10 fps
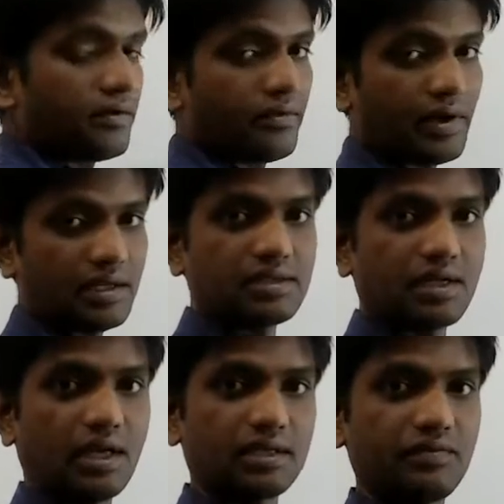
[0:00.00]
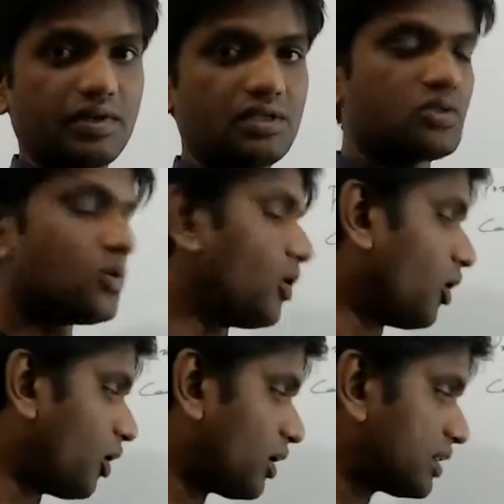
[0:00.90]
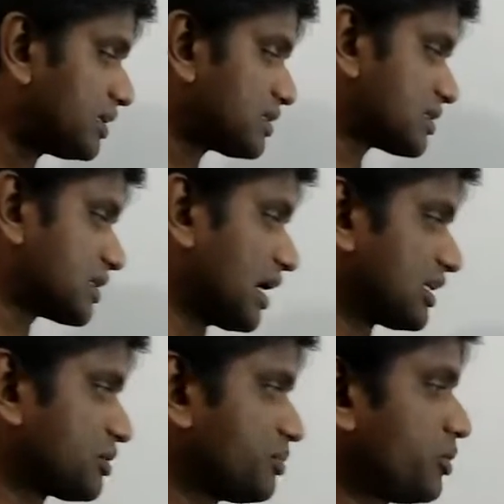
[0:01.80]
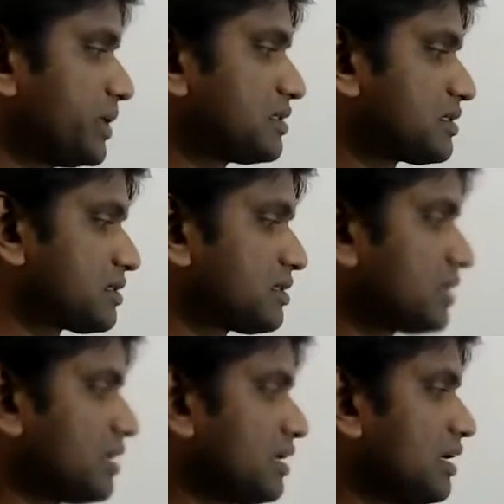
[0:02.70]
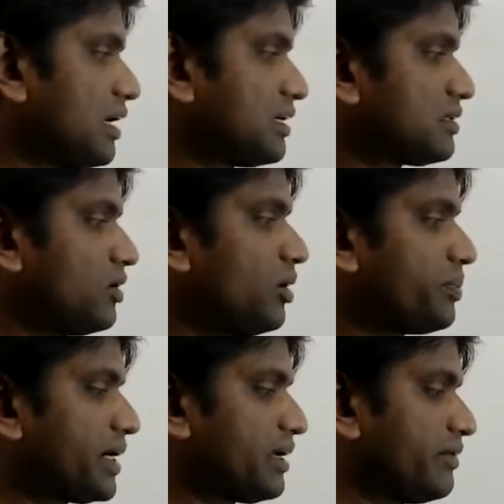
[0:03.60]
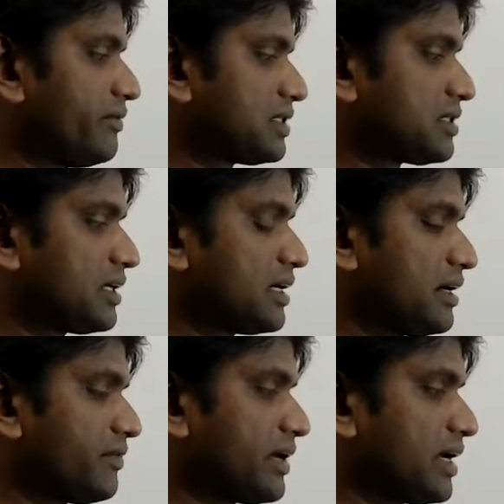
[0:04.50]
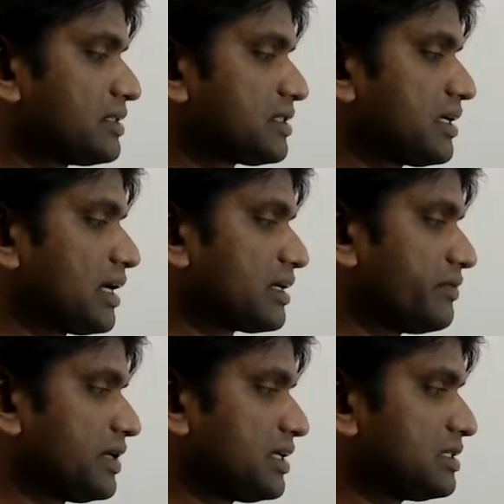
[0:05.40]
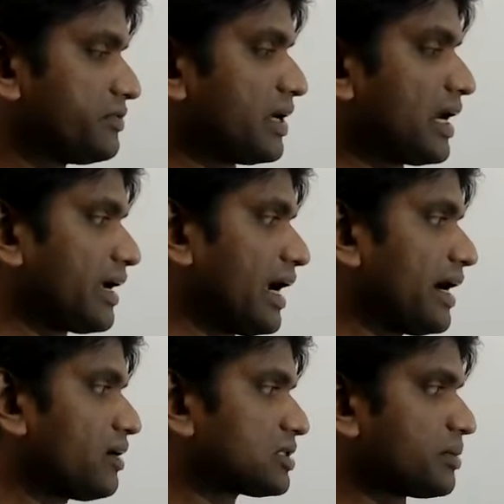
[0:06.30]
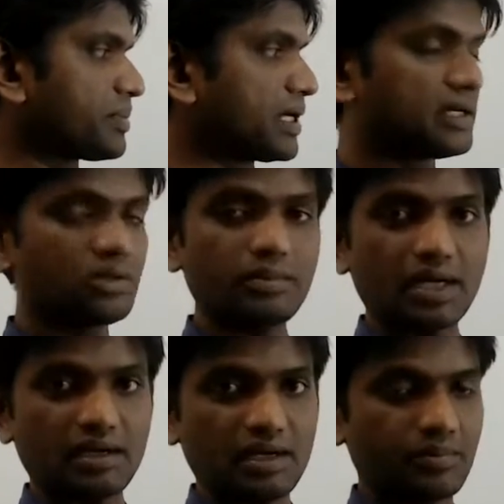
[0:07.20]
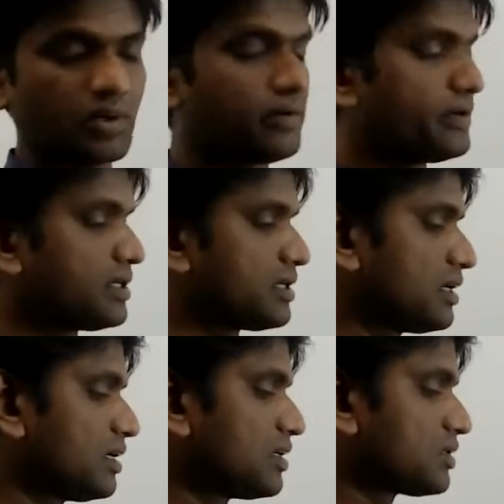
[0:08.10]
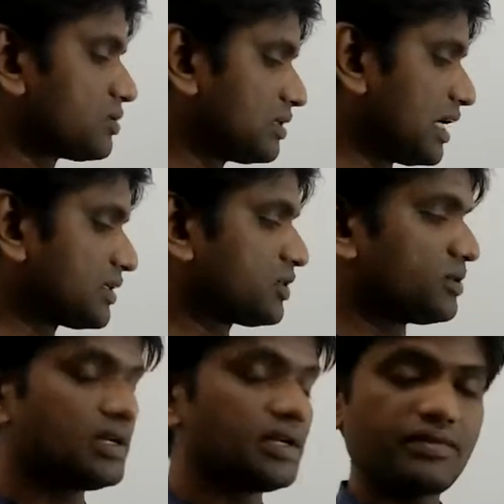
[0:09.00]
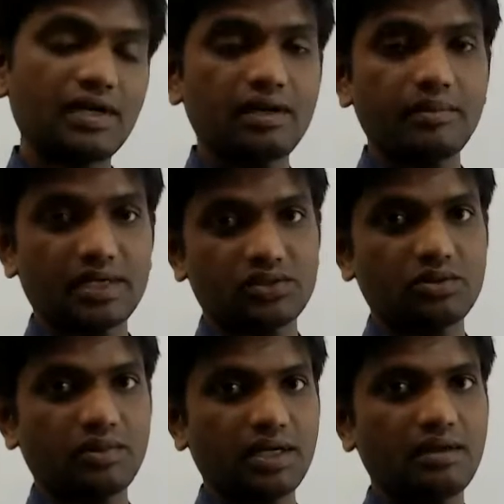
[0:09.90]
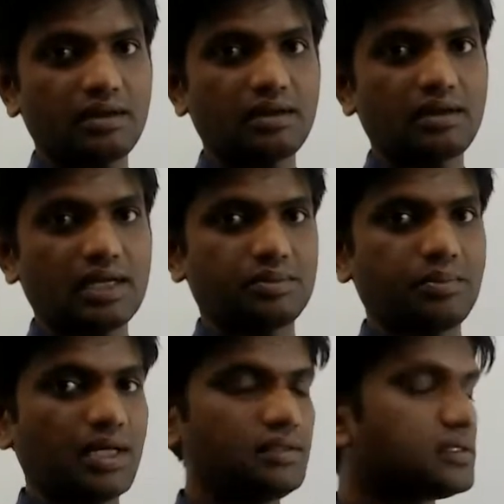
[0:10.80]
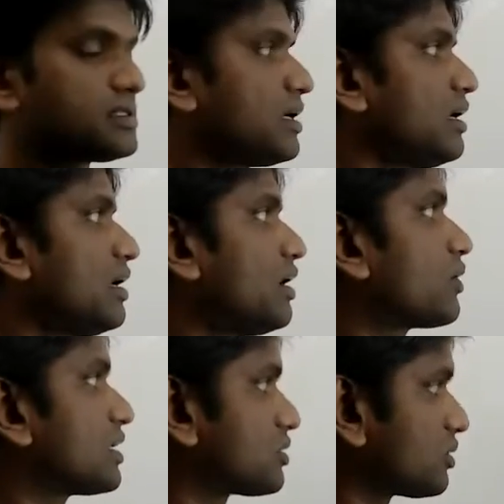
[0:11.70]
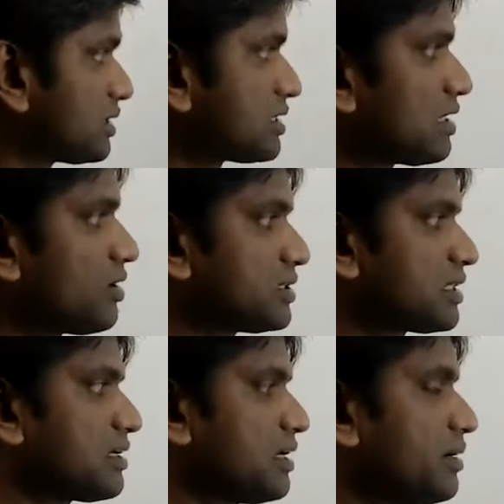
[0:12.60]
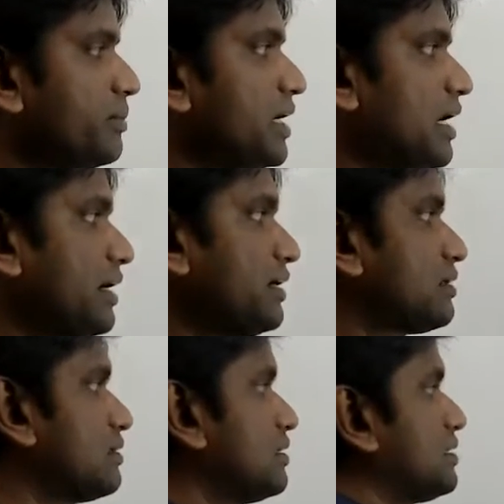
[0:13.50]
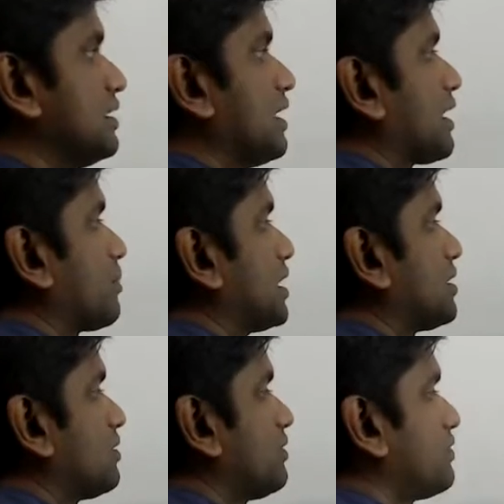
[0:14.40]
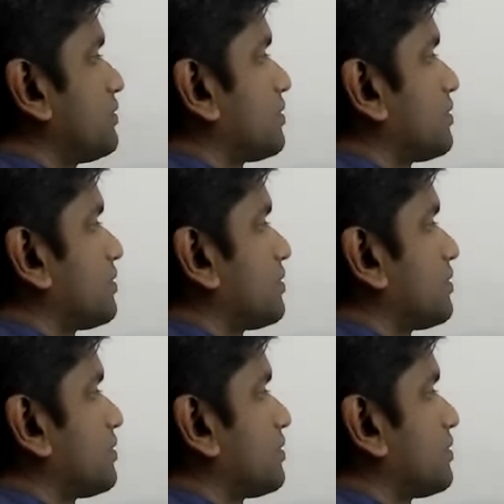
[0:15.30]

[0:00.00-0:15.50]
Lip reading: financing activities. So all these cash movements under the operating, investing, and financing activities, when I add or subtract to my net profit, so that should definitely match to my cash balance. Okay, so this is the logic behind this indirect method of